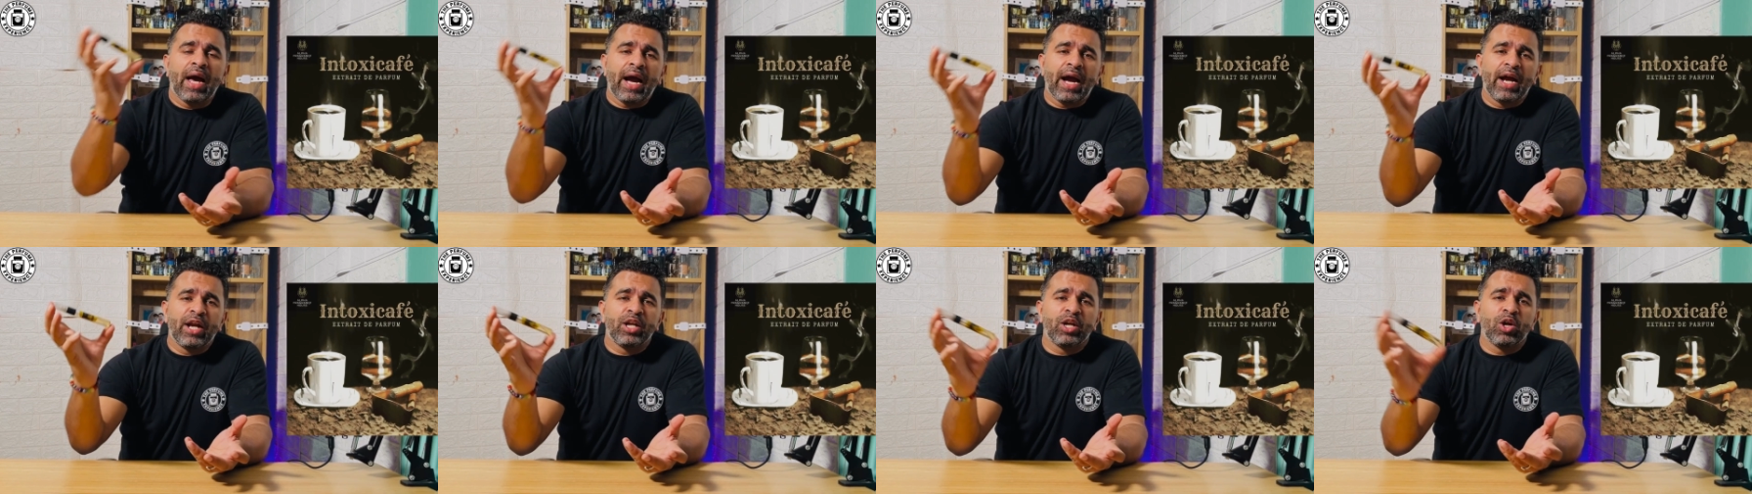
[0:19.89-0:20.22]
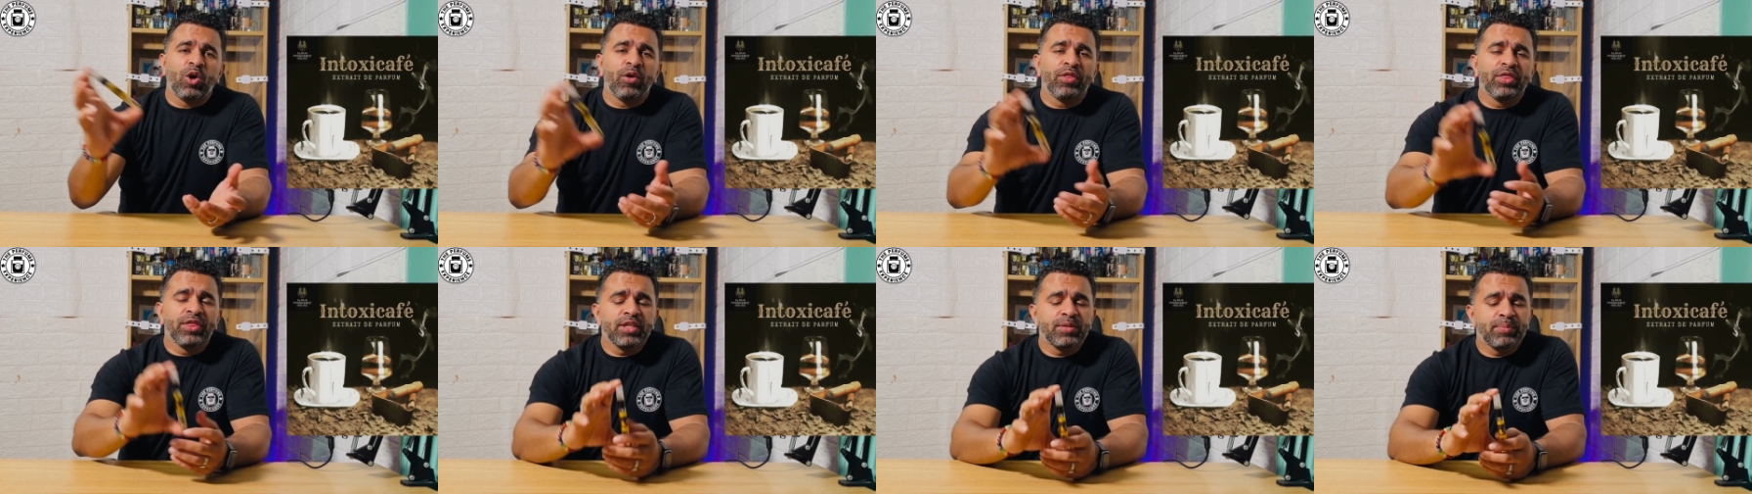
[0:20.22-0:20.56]
And
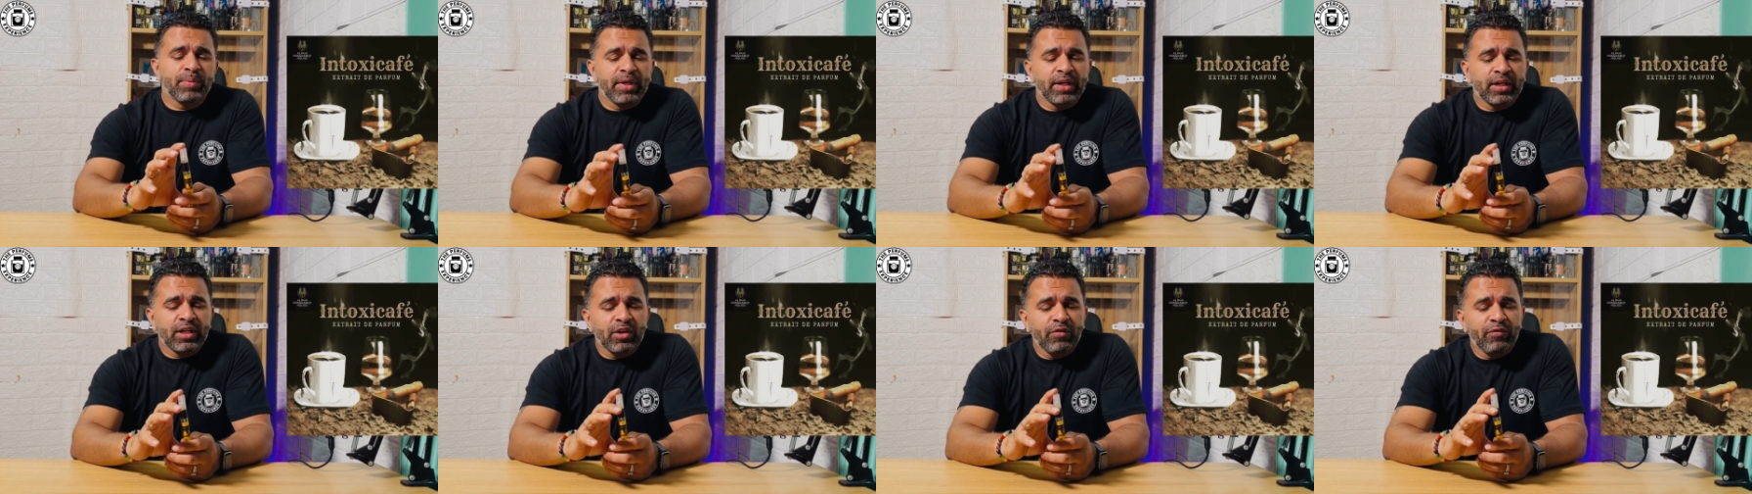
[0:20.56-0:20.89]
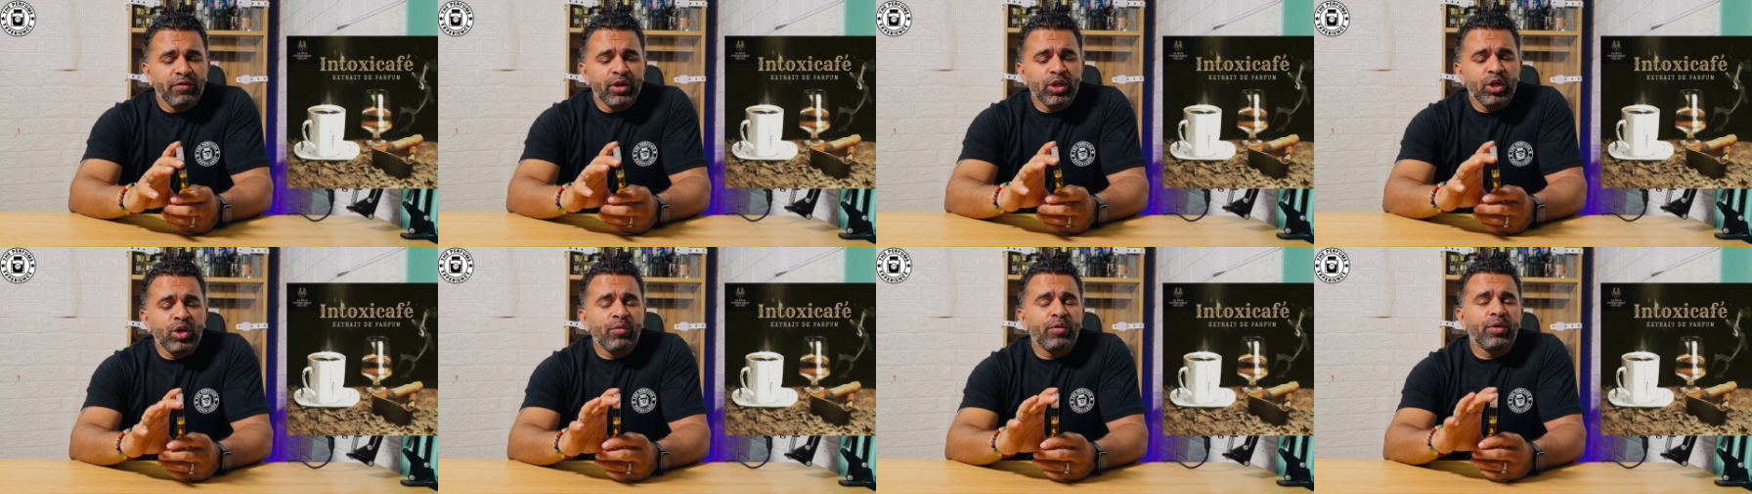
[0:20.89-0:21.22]
on this particular
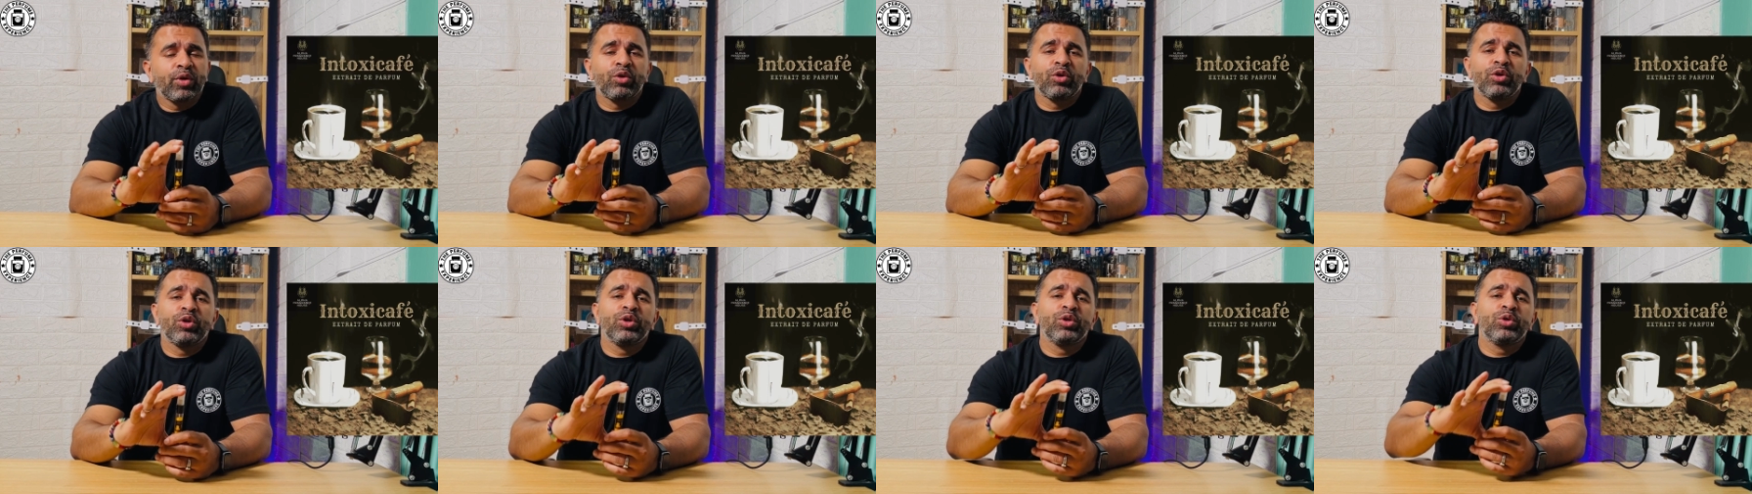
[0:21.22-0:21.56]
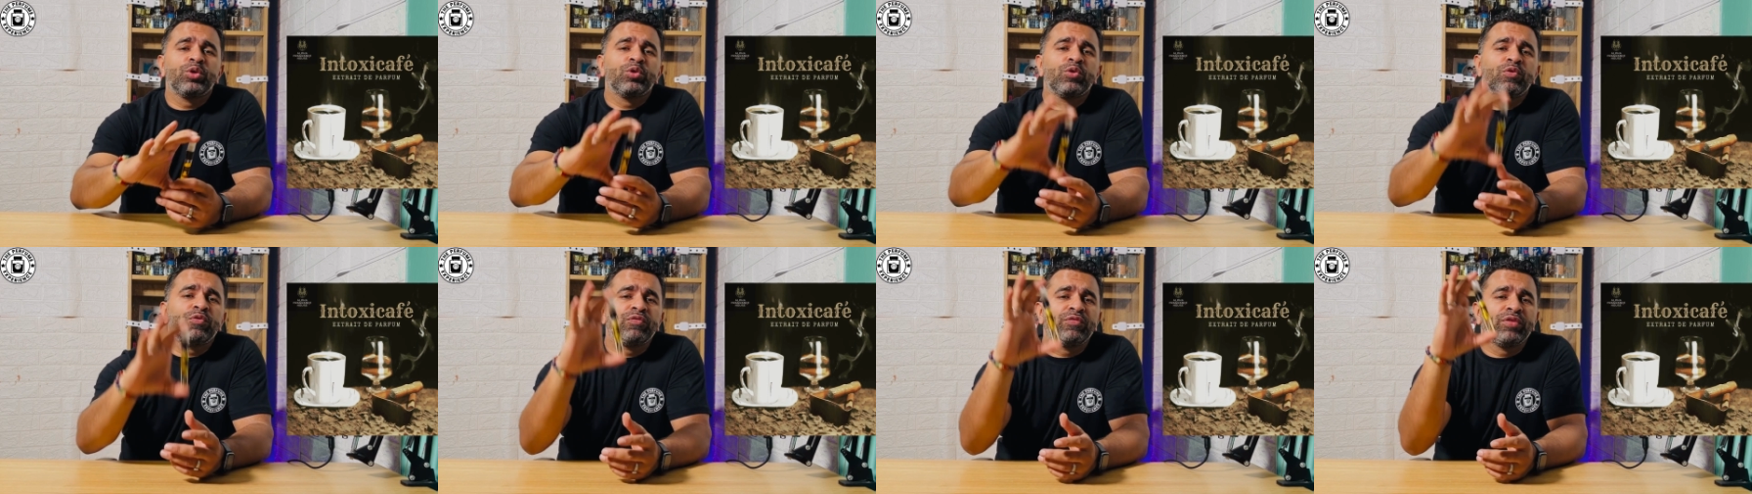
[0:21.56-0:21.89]
video, we're going to